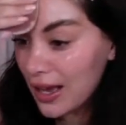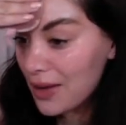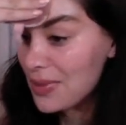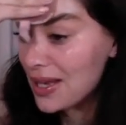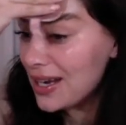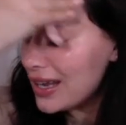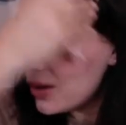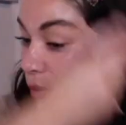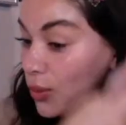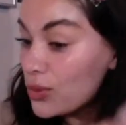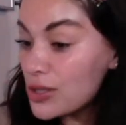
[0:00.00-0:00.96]
I mean, it
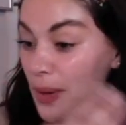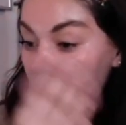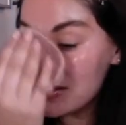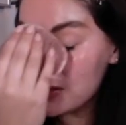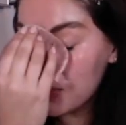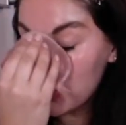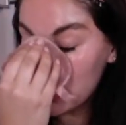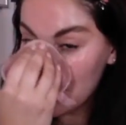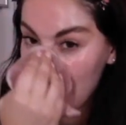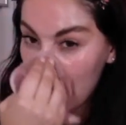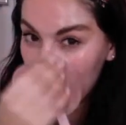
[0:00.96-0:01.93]
all depends on what you're
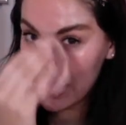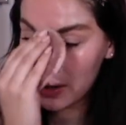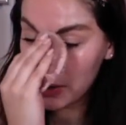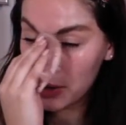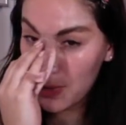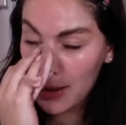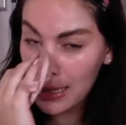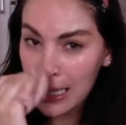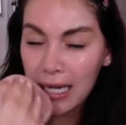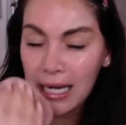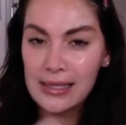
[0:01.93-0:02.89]
wearing. Are you wearing
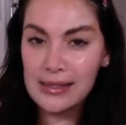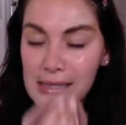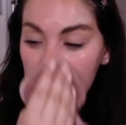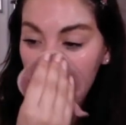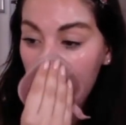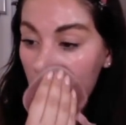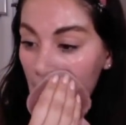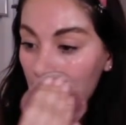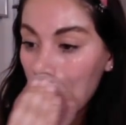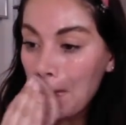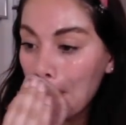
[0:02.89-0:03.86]
your glitzy
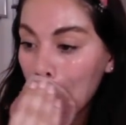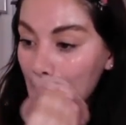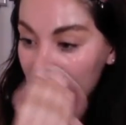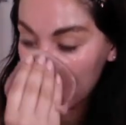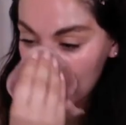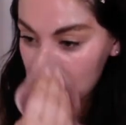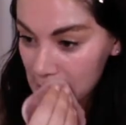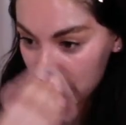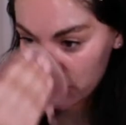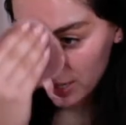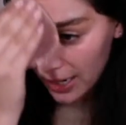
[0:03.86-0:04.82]

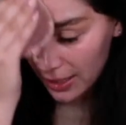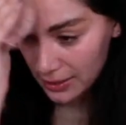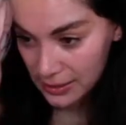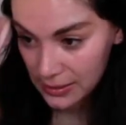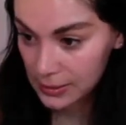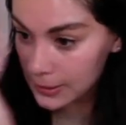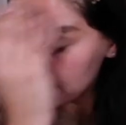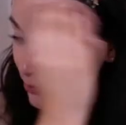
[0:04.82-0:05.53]
dress?